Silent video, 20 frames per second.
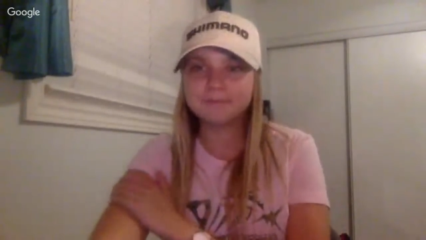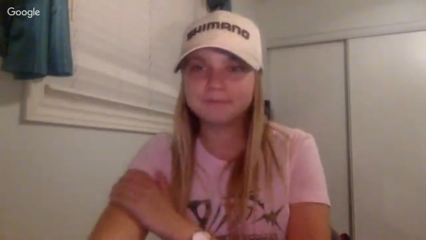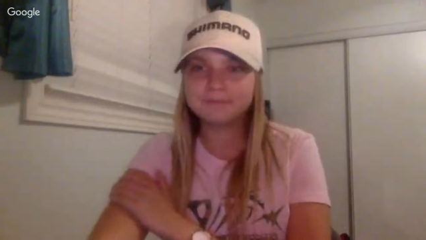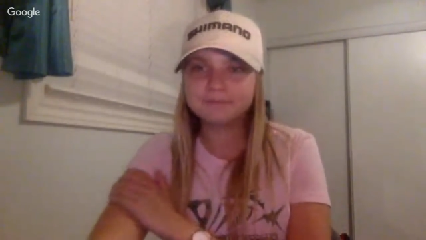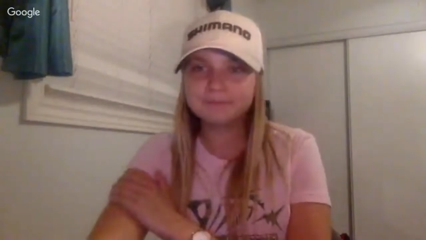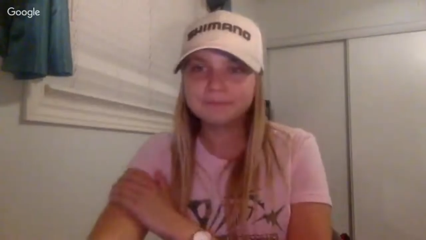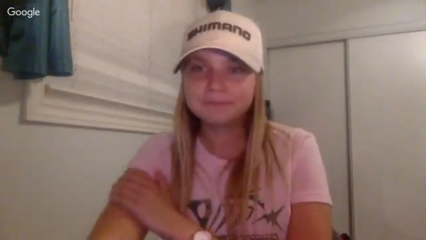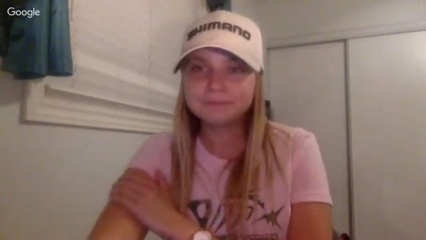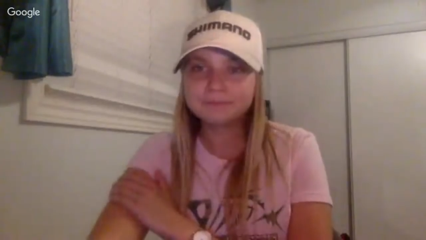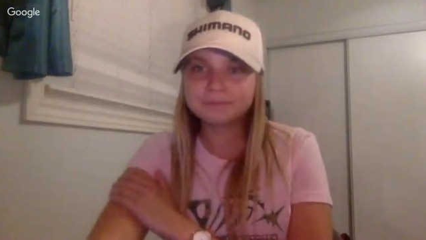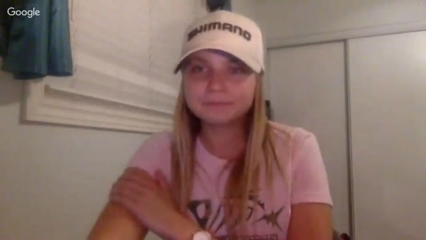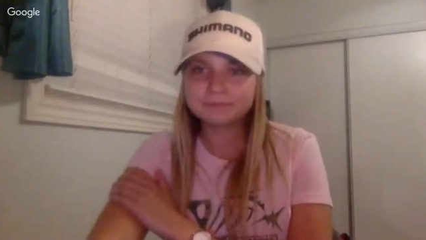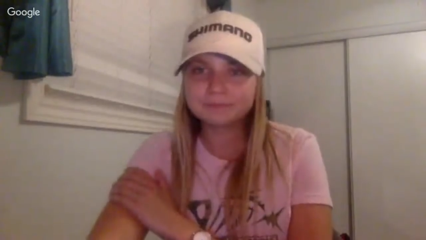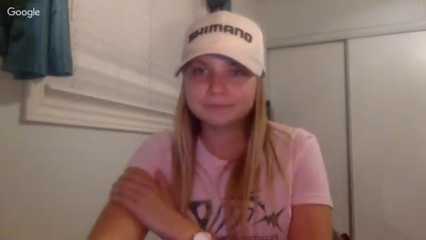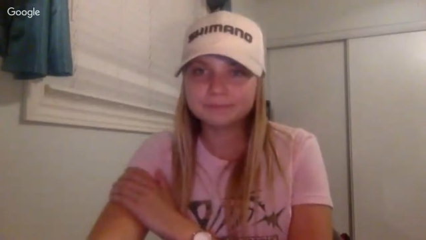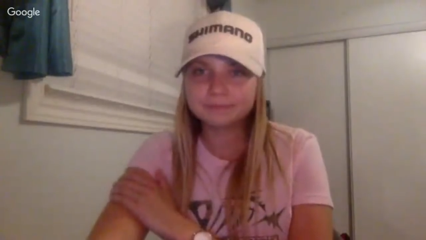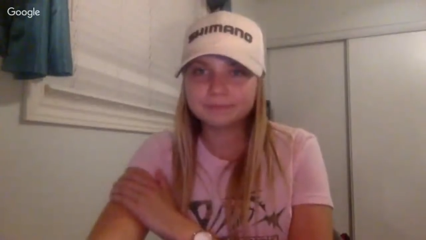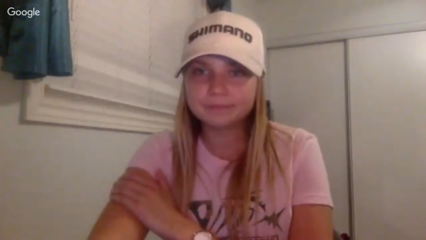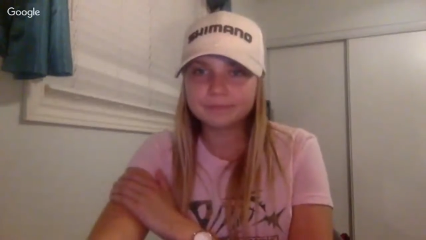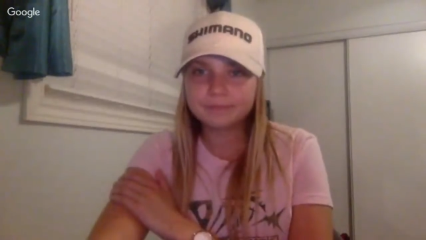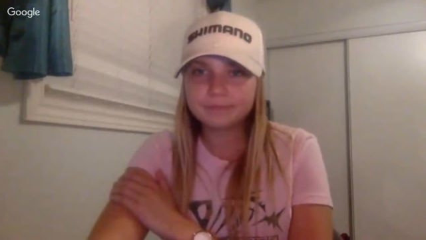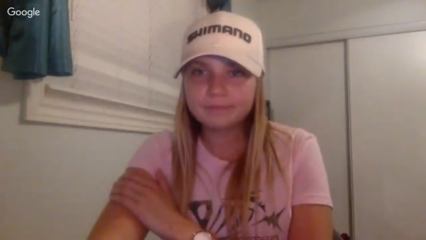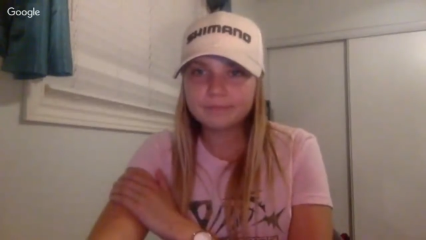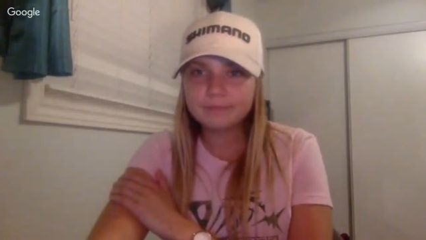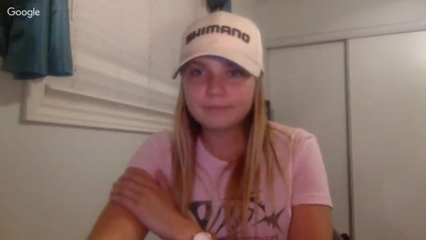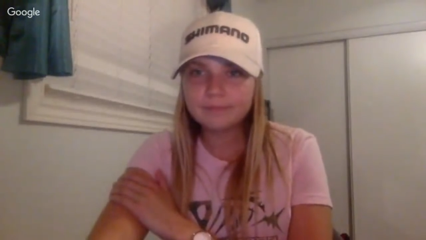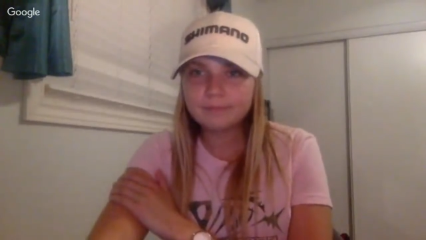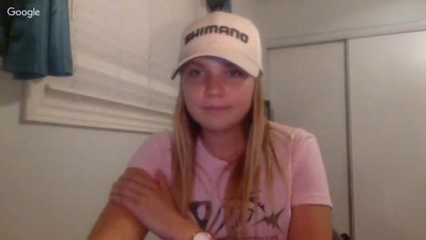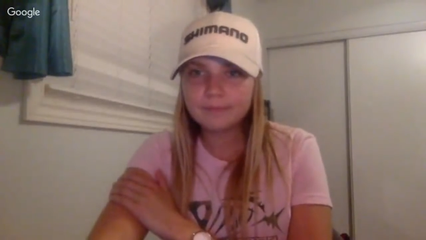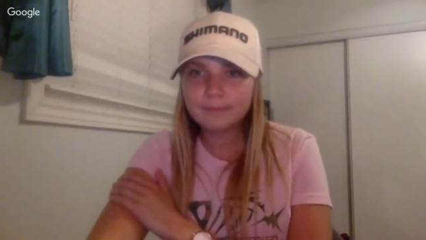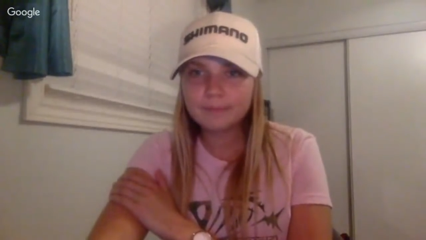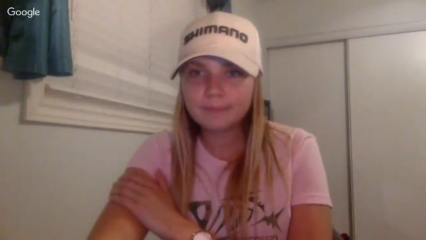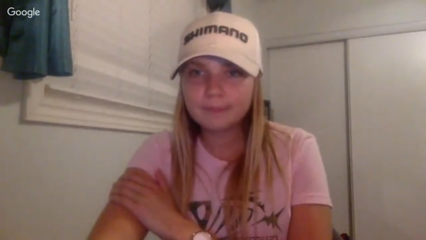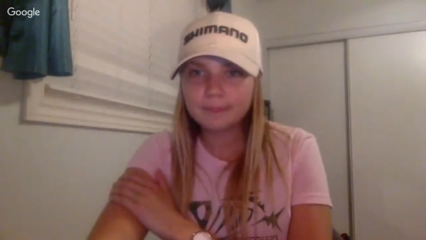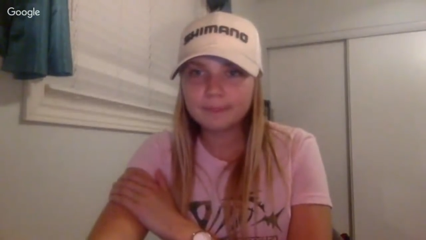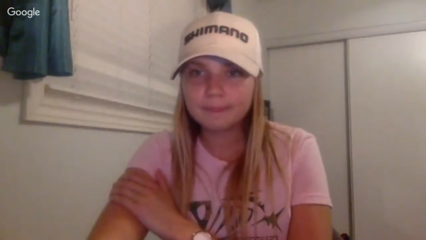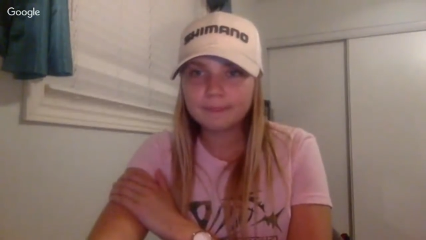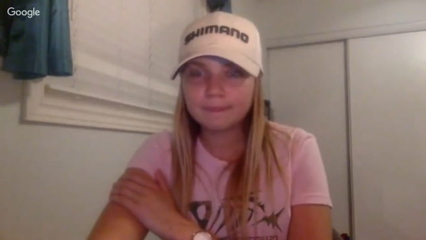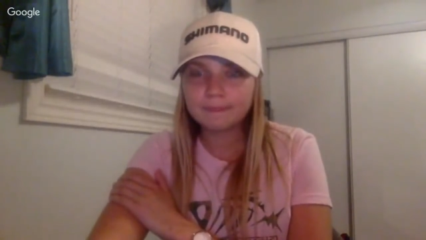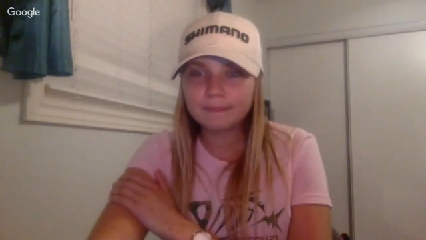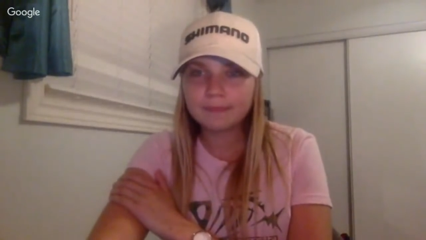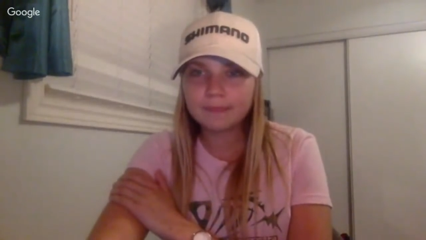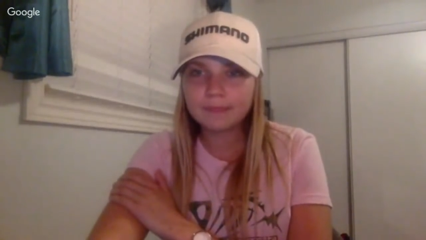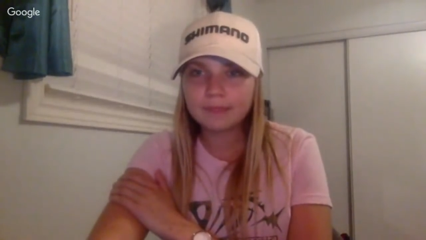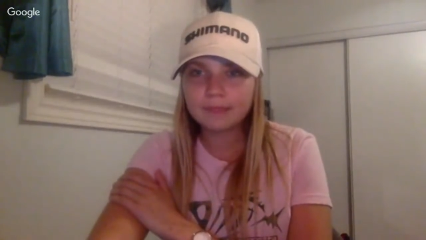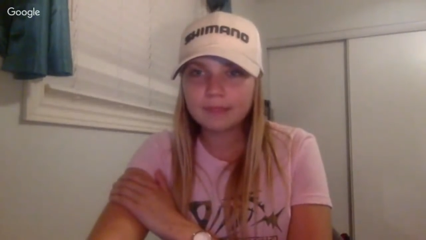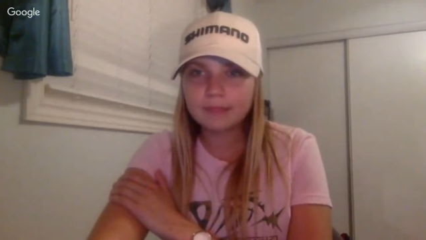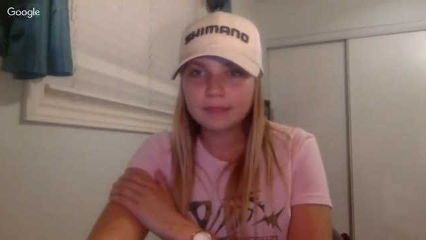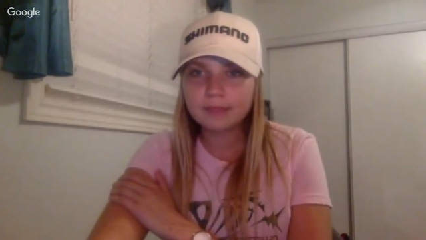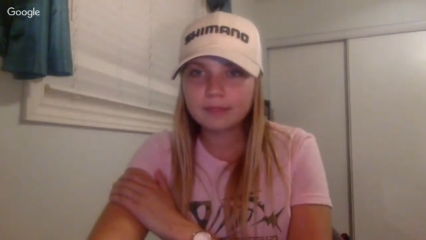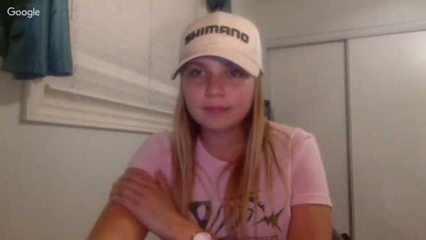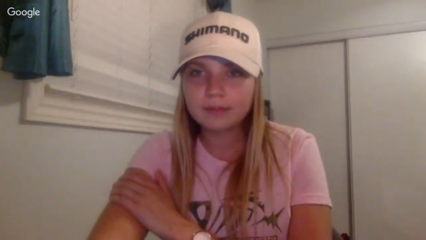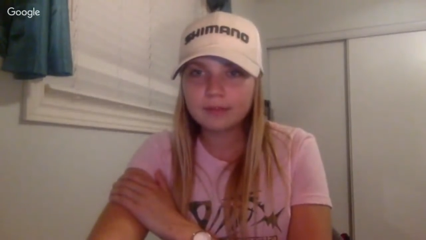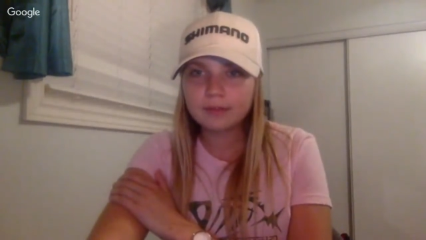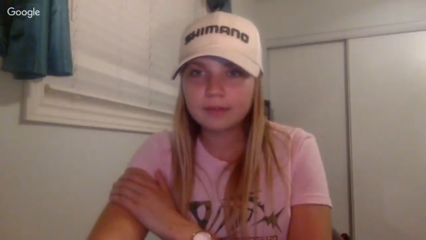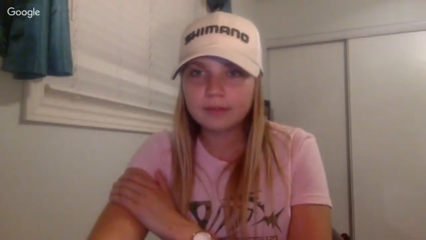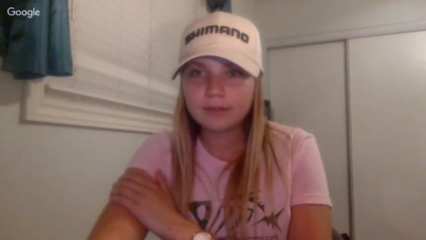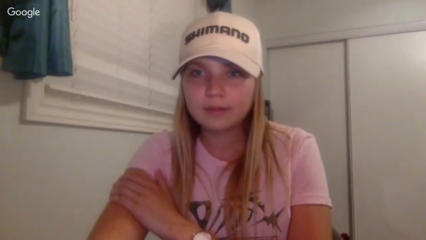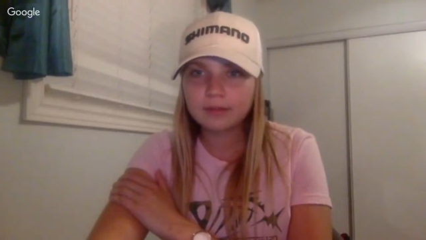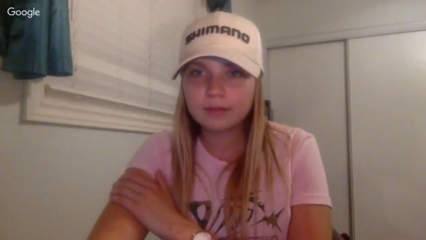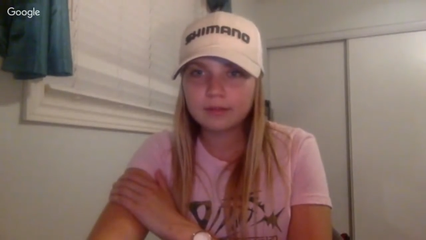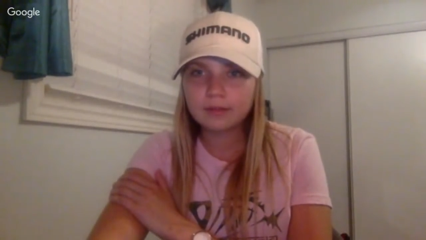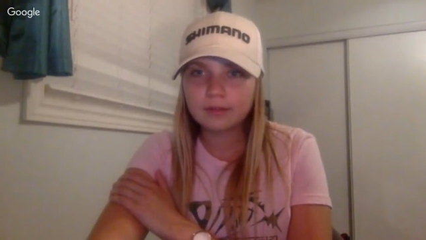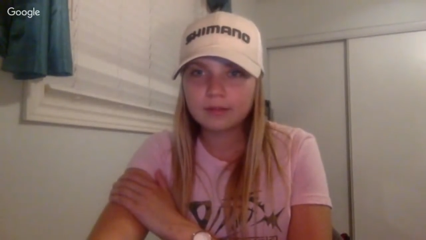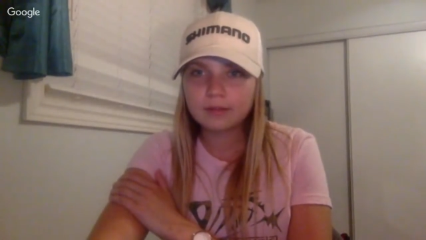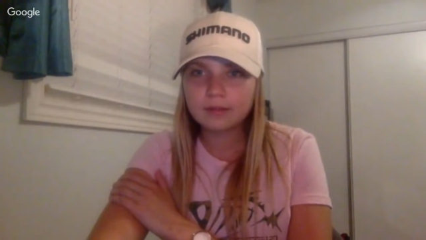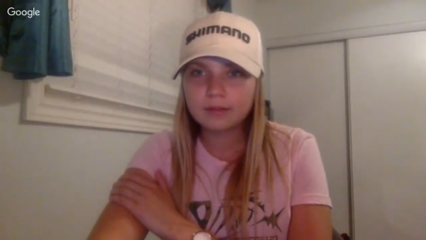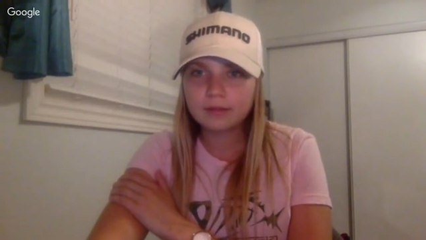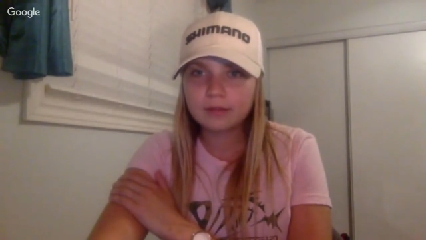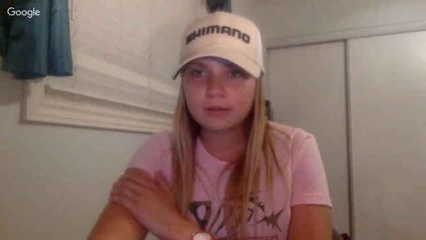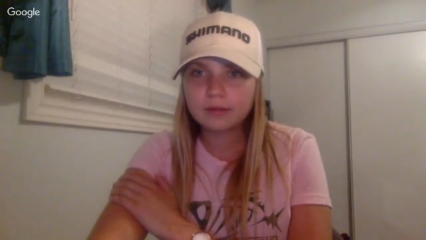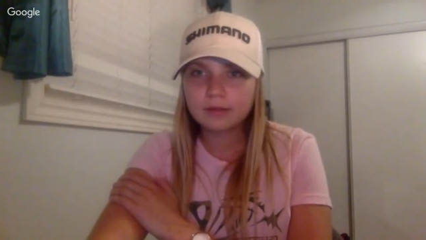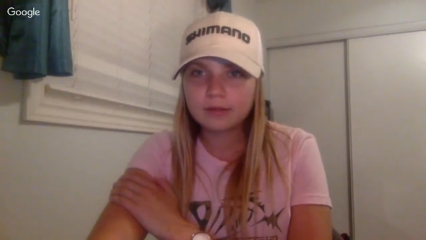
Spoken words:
Nobody speaks.